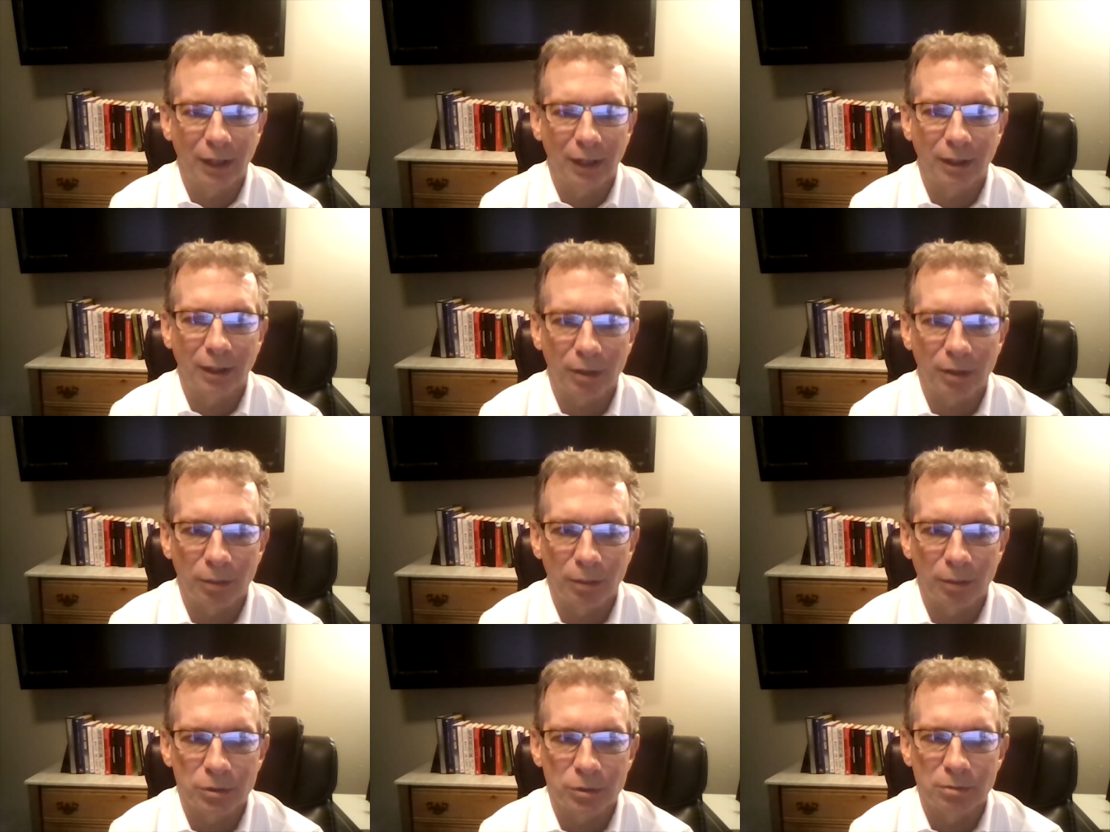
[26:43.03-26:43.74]

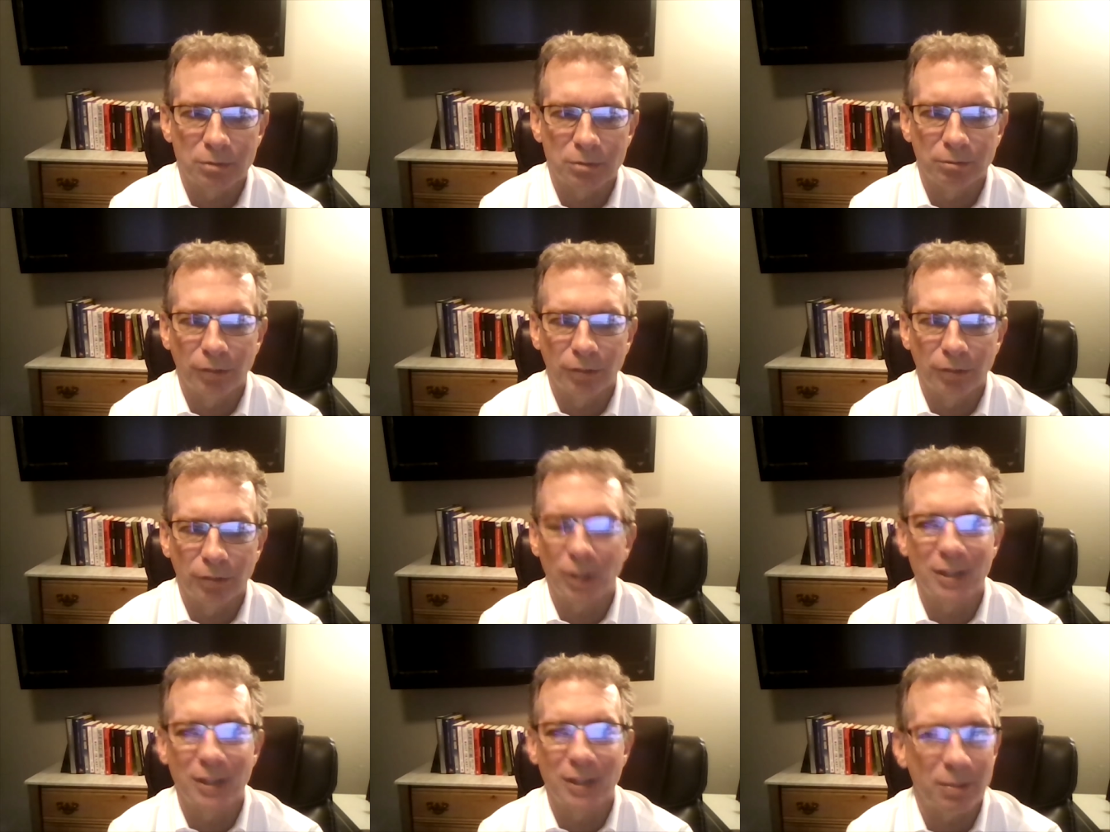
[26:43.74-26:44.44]
I was
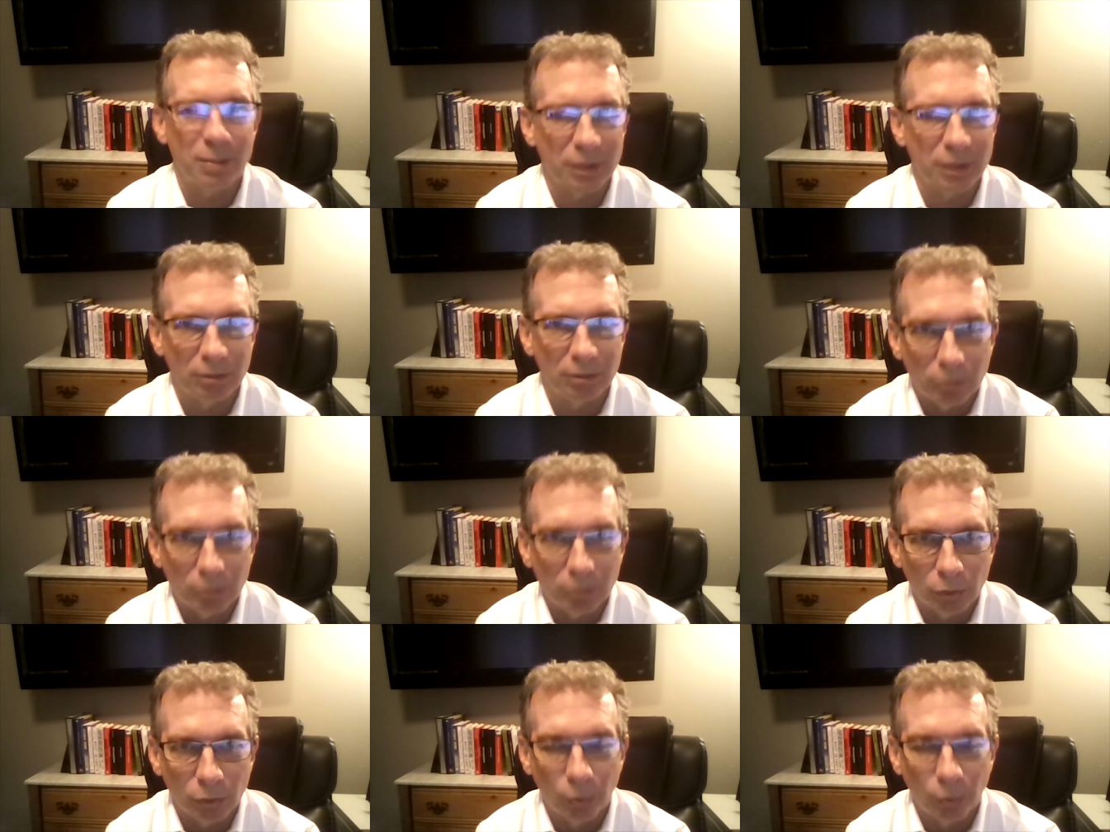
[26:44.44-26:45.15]
very adept at
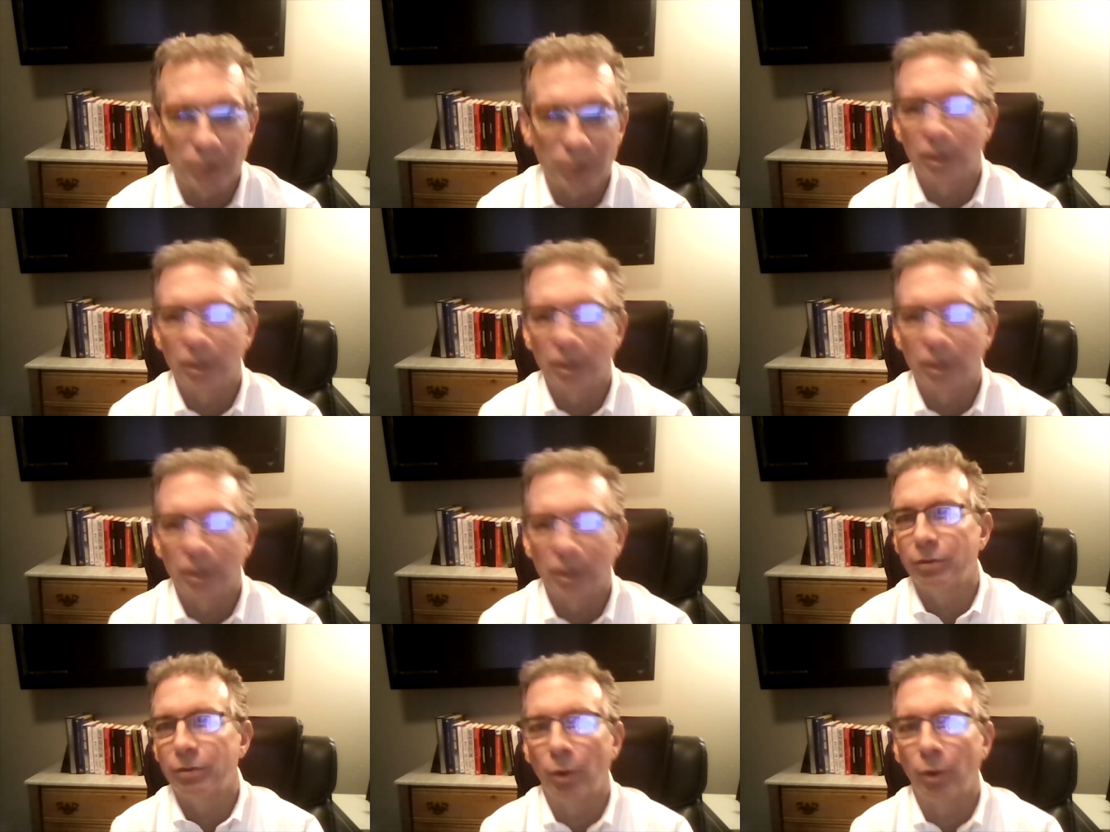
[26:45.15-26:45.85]
what to
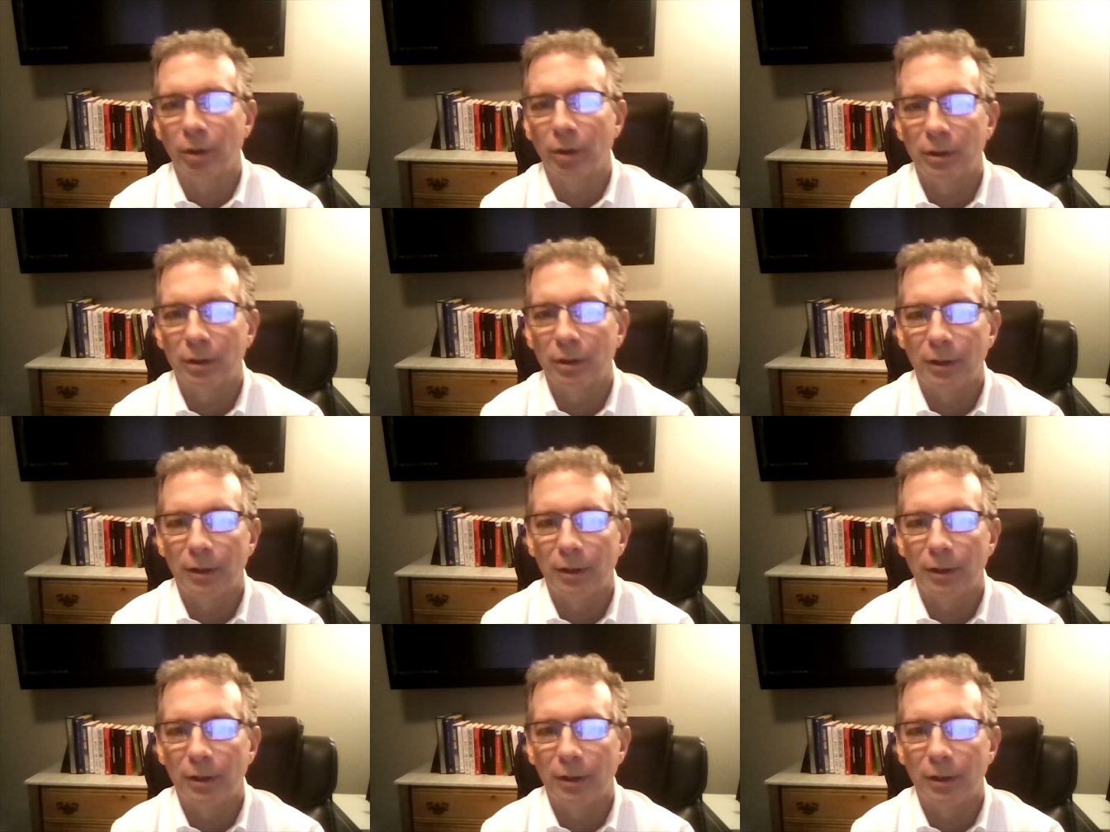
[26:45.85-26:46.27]
look for,